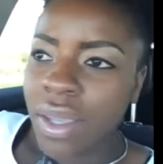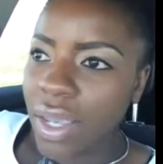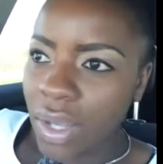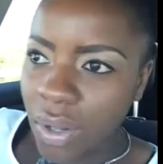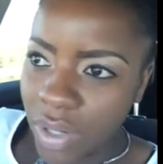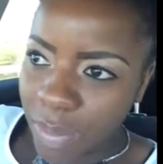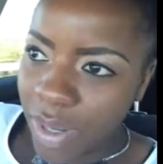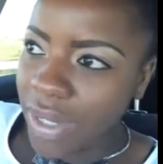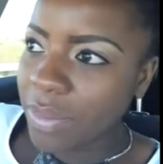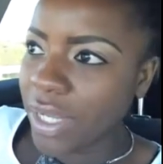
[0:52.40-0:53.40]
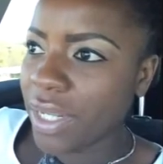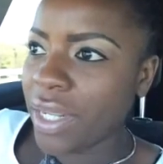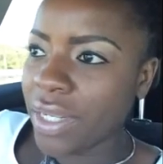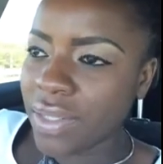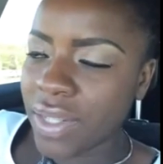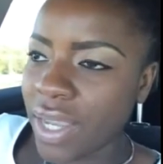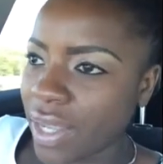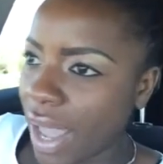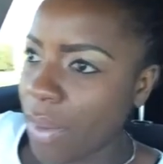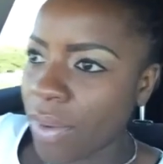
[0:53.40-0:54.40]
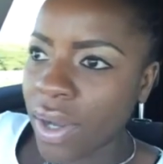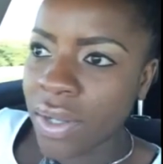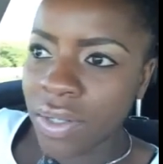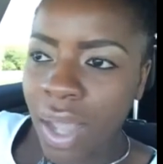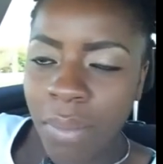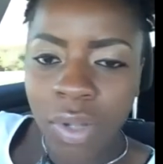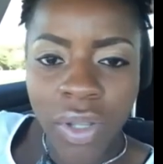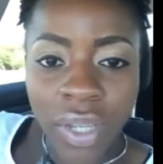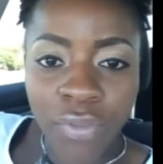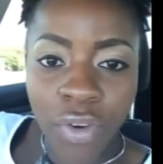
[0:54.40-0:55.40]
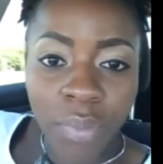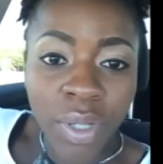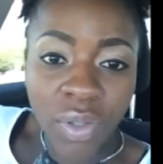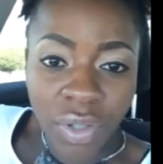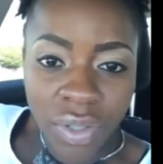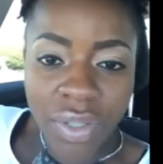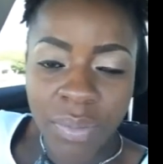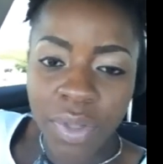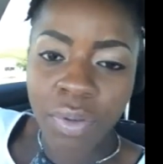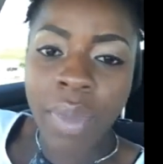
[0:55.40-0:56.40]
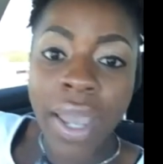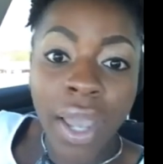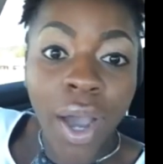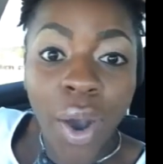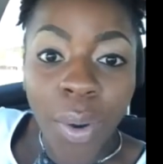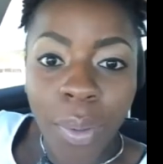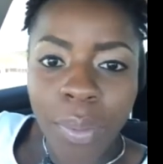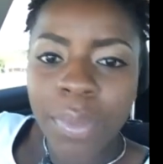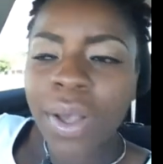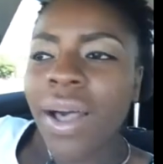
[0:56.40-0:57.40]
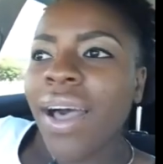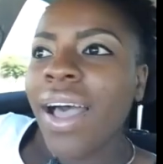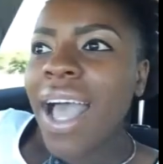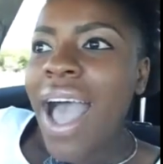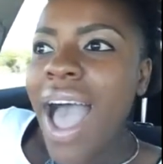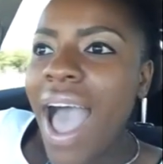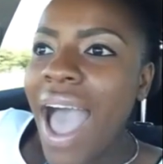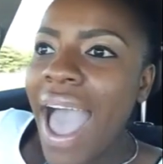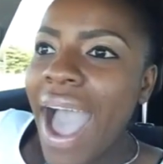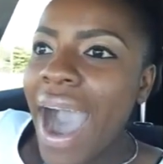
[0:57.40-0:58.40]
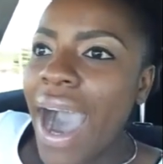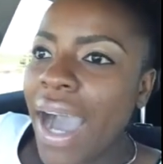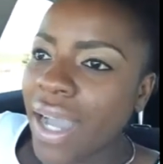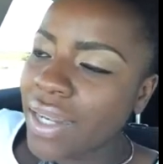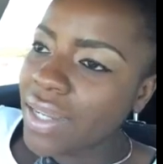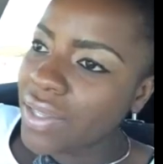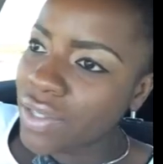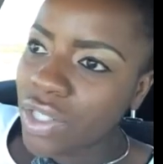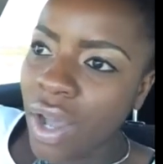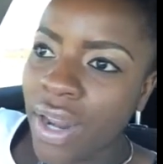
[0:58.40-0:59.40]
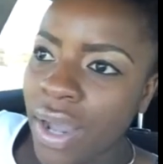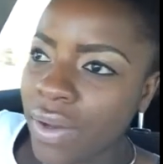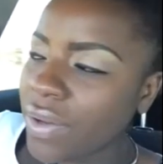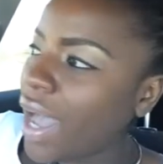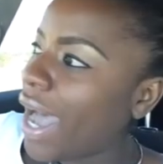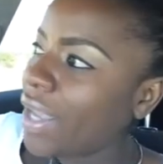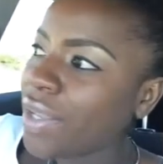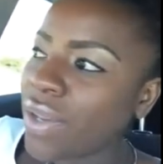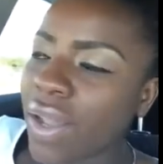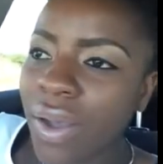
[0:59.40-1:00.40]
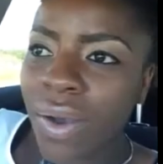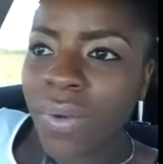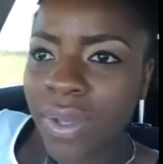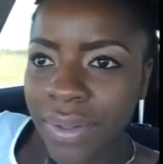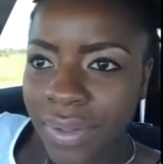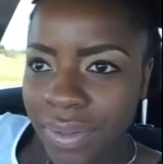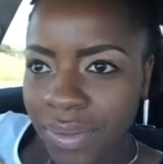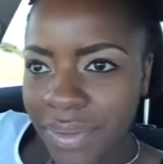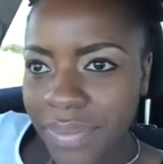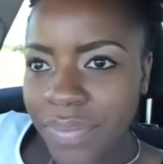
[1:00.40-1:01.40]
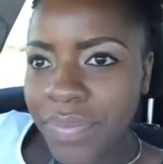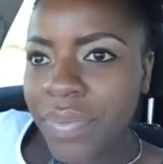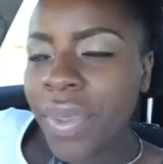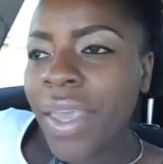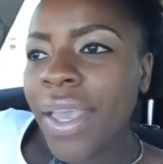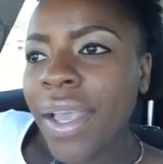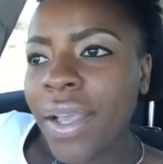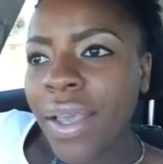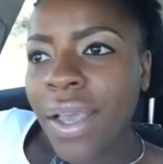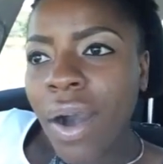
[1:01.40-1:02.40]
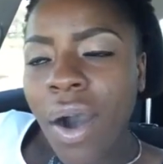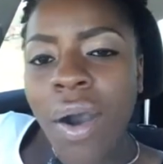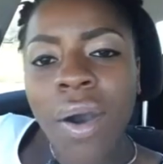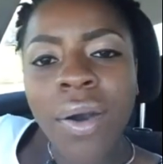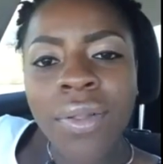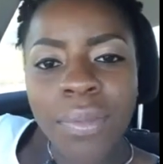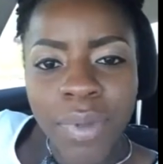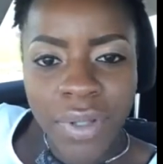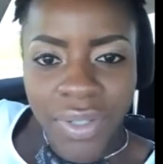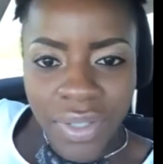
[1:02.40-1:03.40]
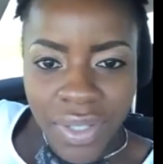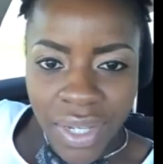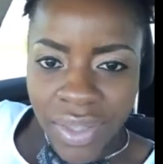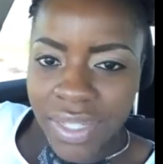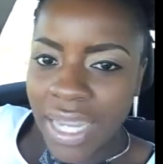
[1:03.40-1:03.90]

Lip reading: he called upon a meeting, say, I'm looking for a builder to build my home. And he sought out high and low and all the builders in the